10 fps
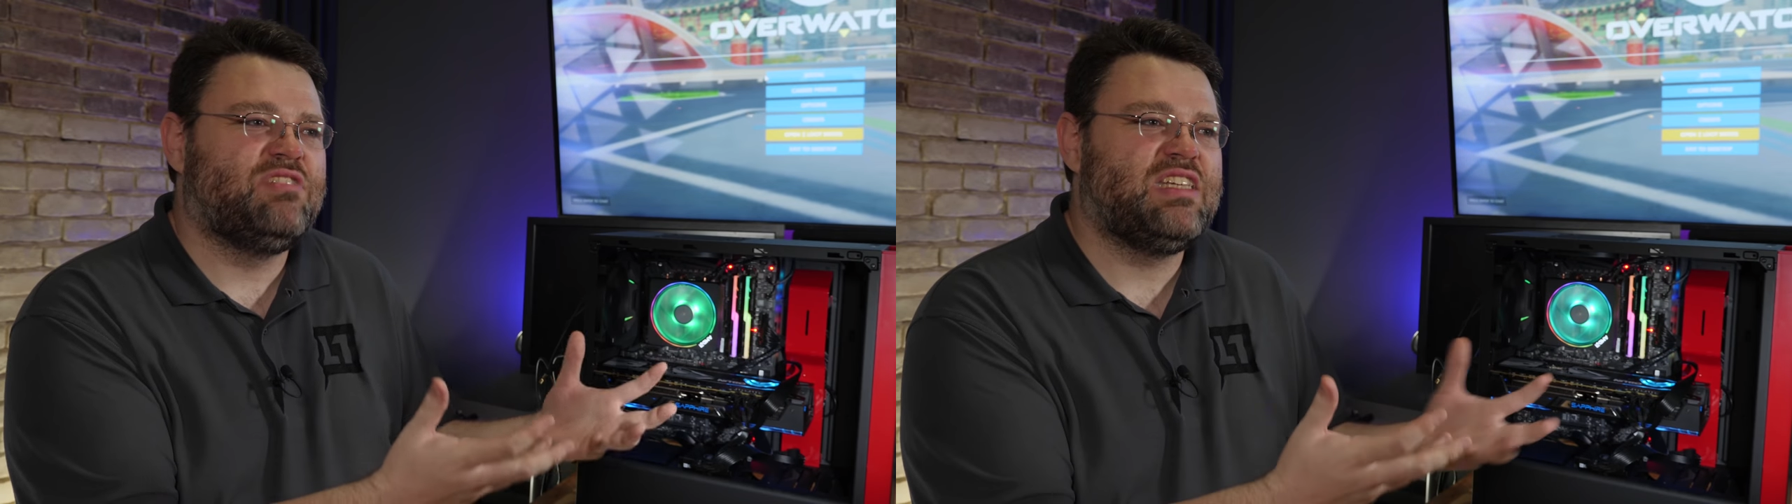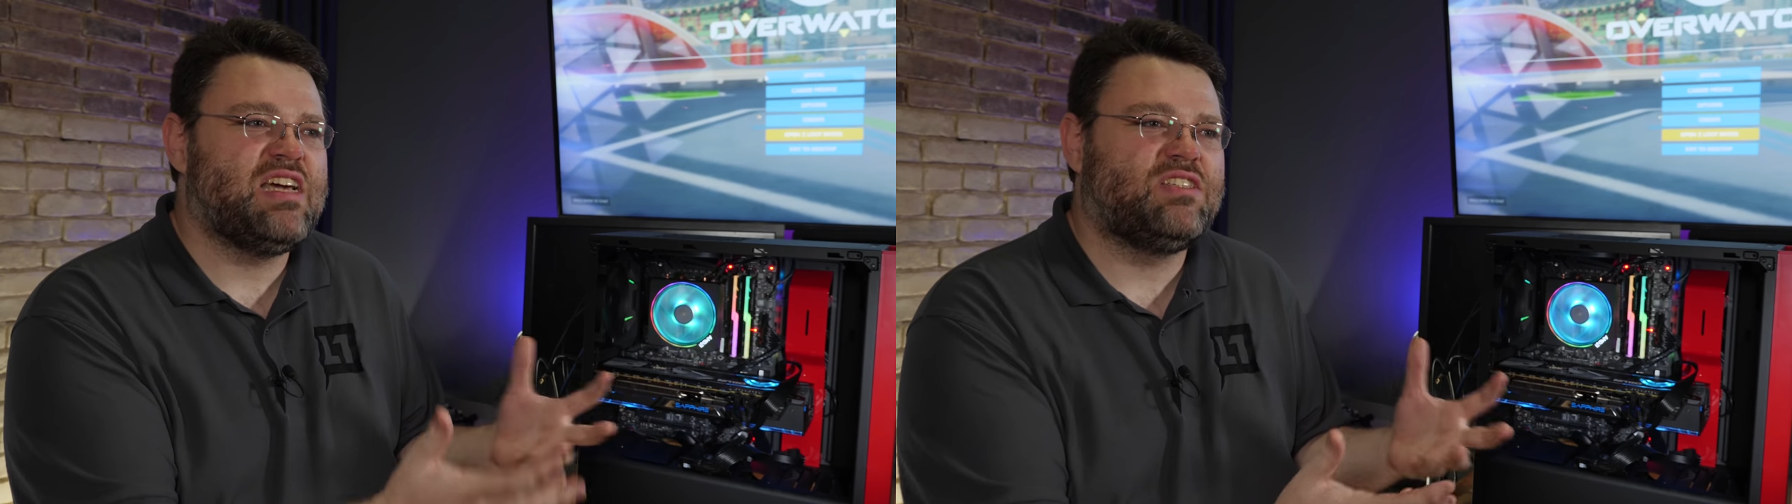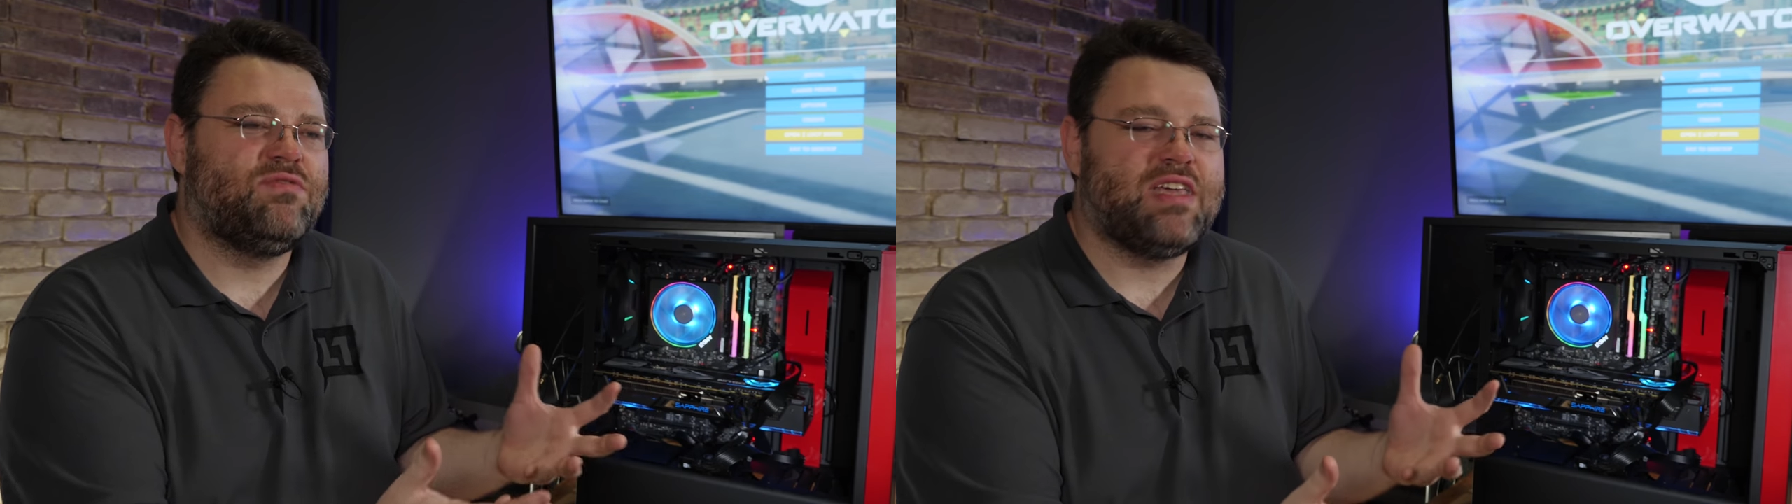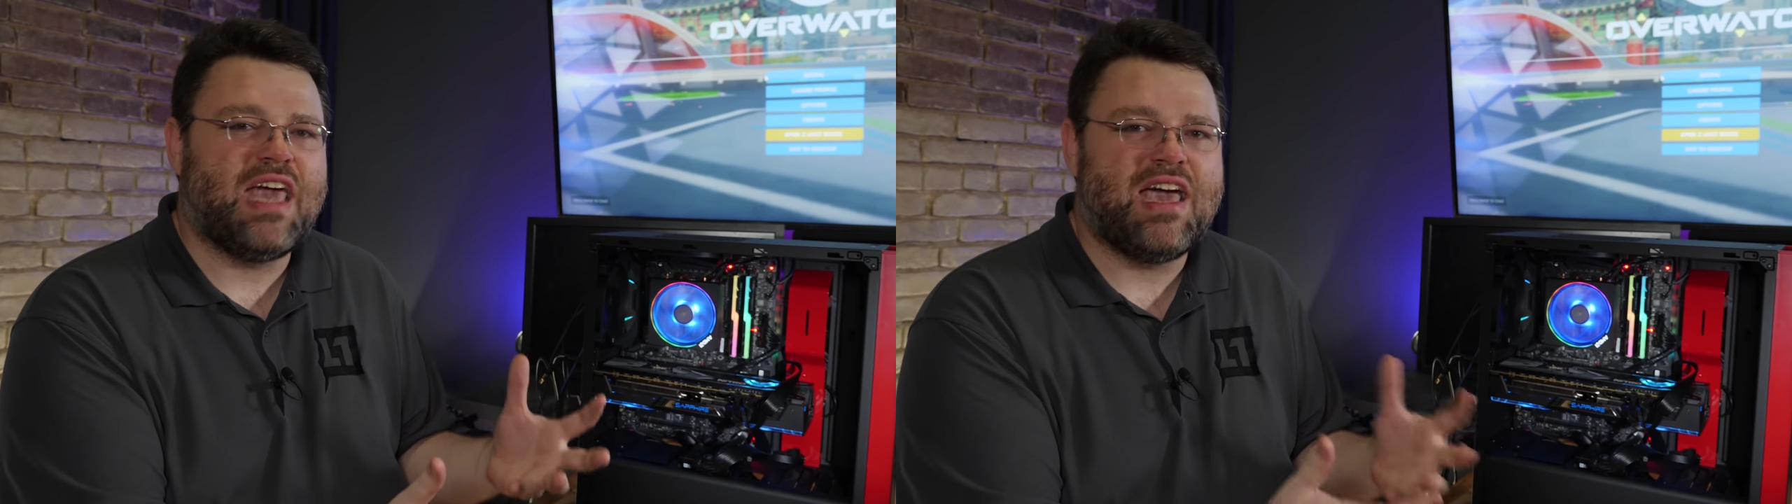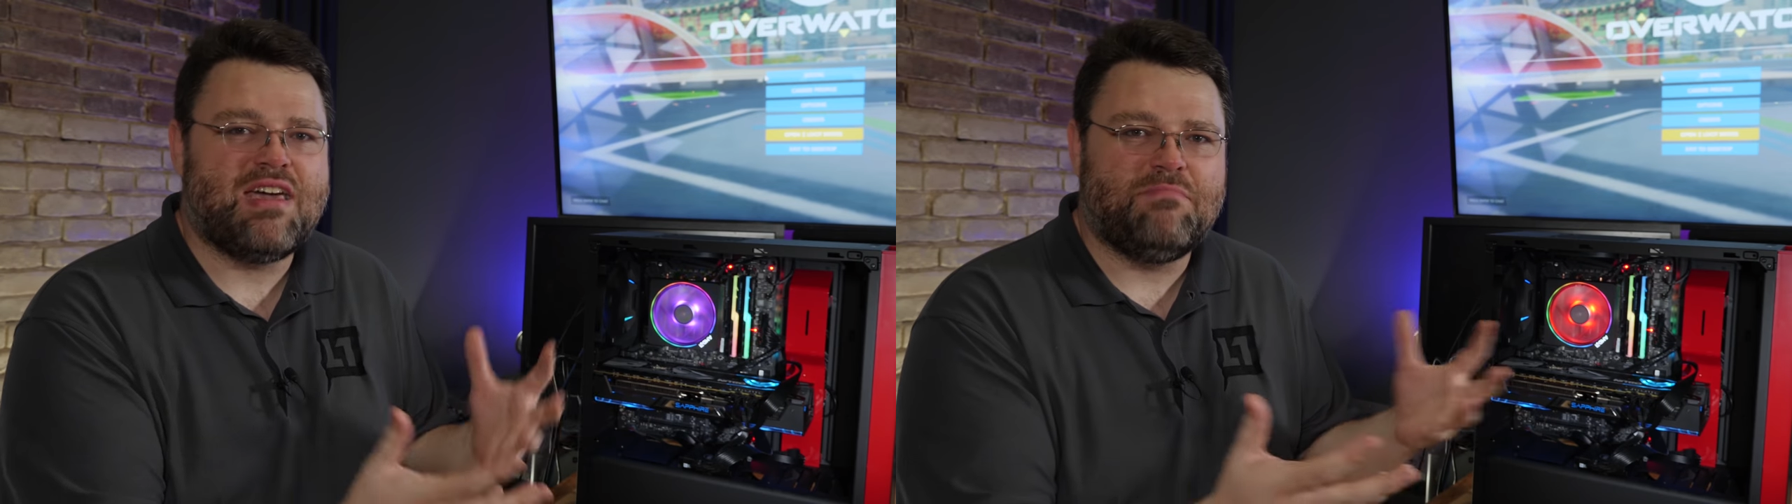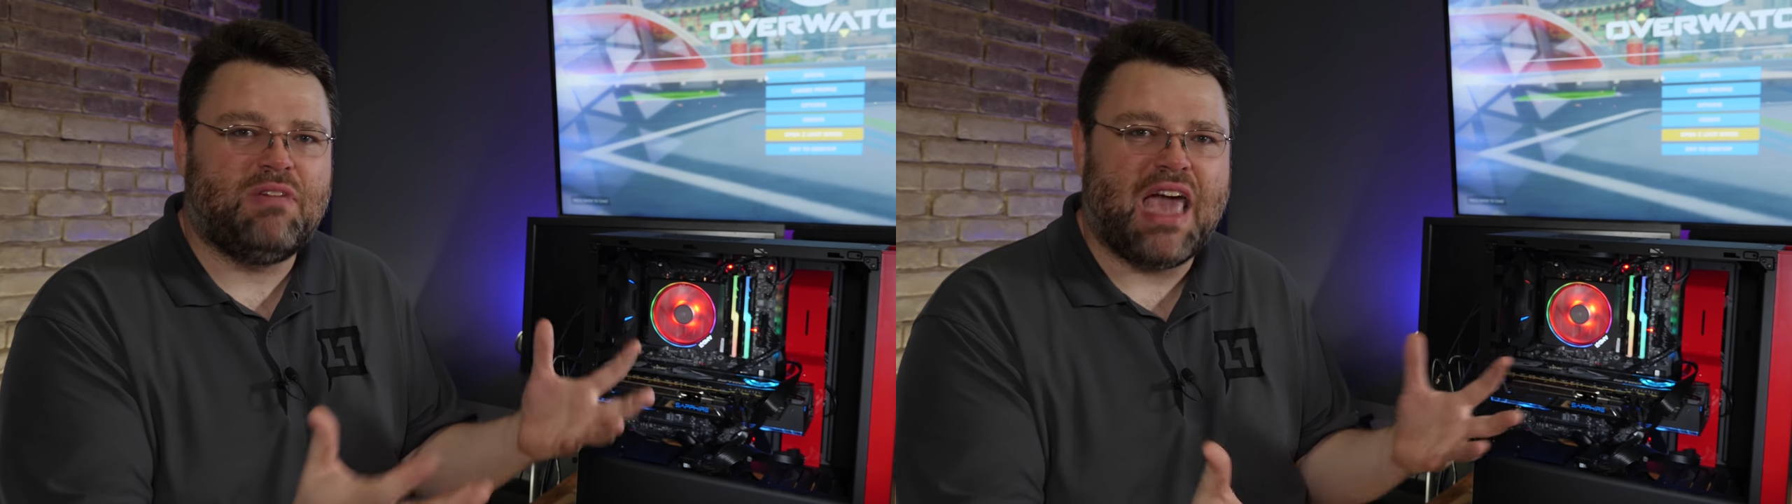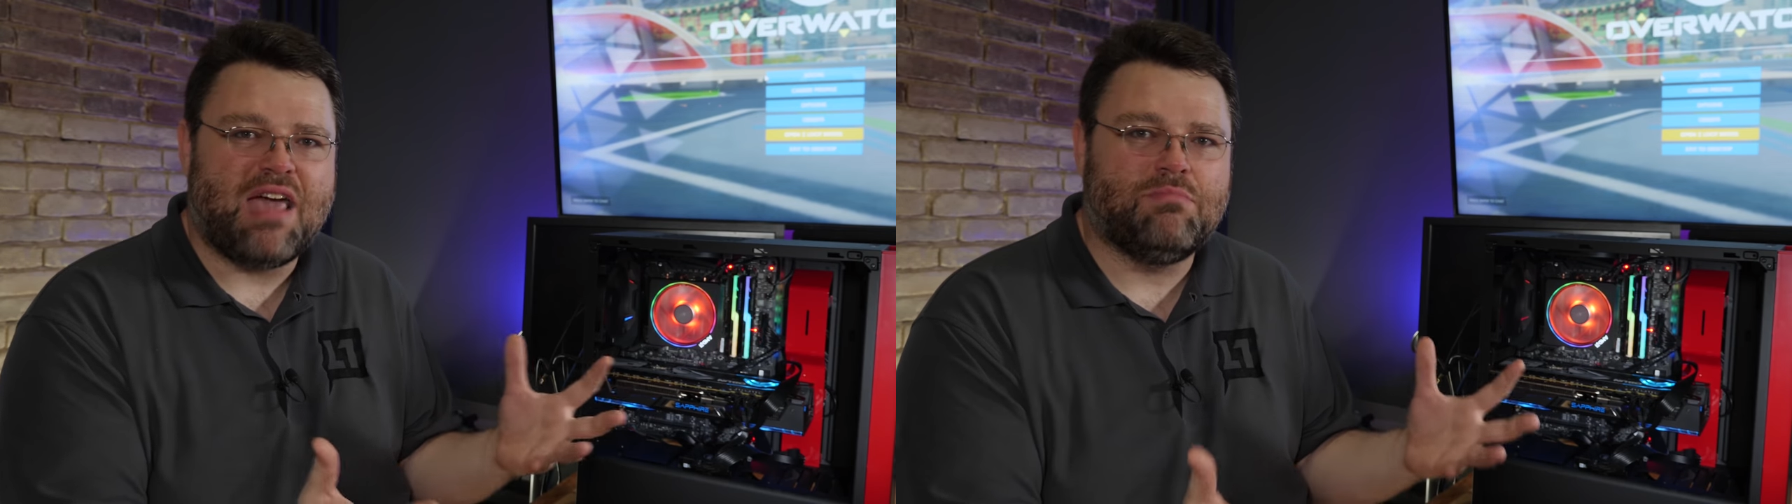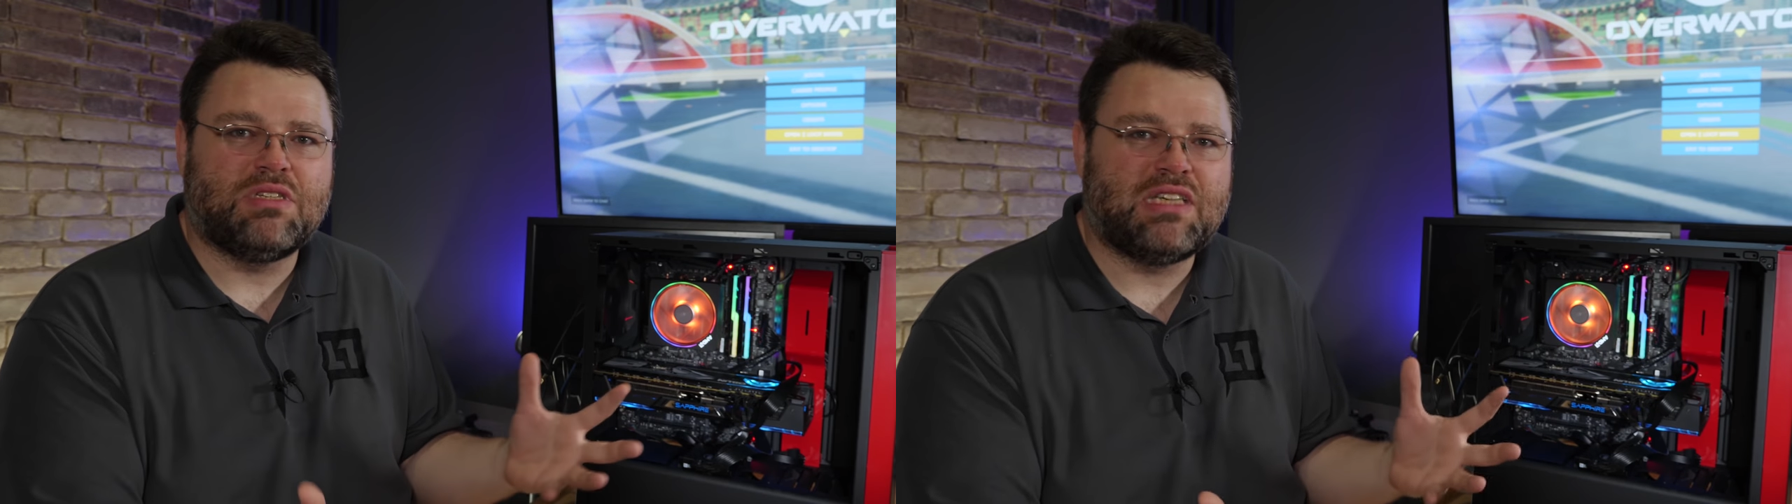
DXVK game